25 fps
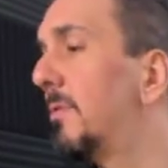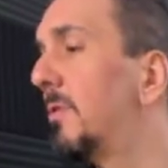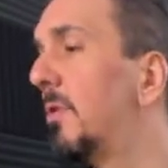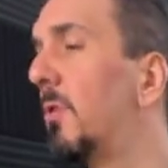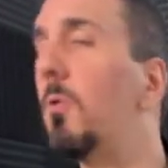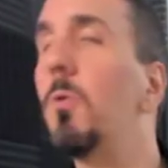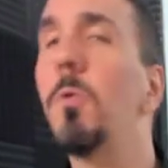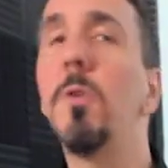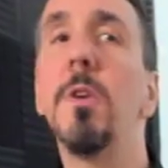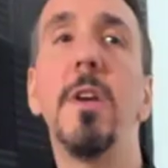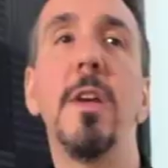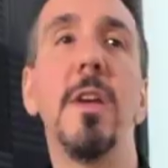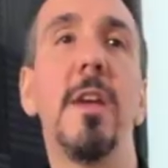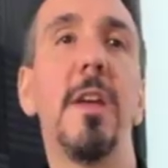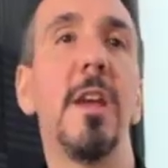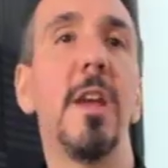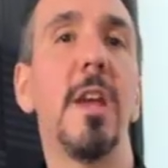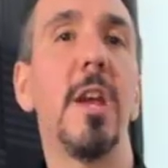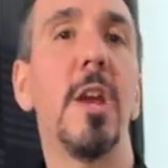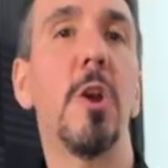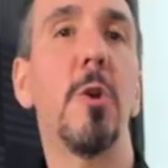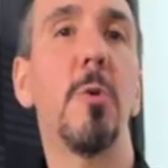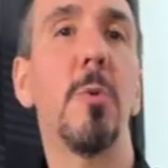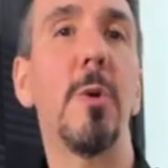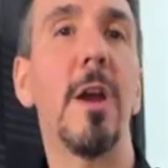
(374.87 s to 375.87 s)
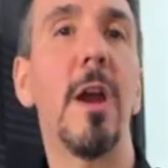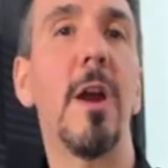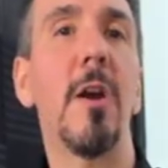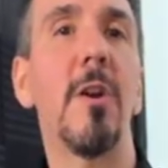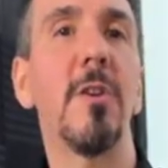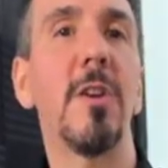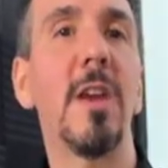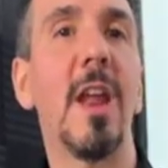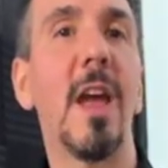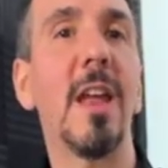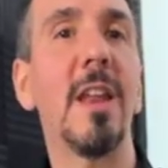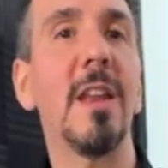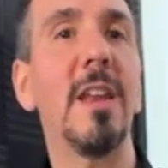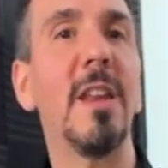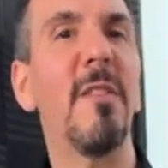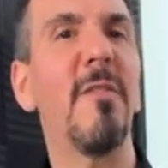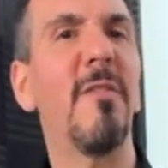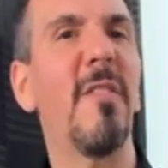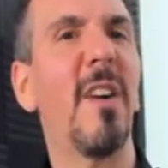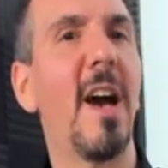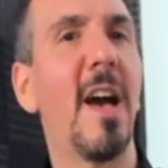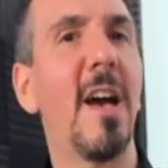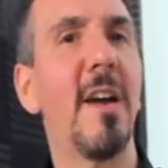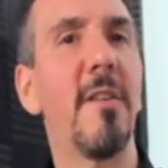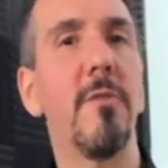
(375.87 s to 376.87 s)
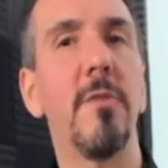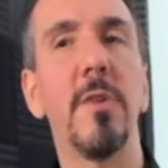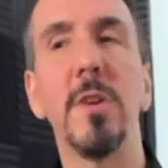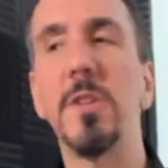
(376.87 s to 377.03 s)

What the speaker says: So here we are 95,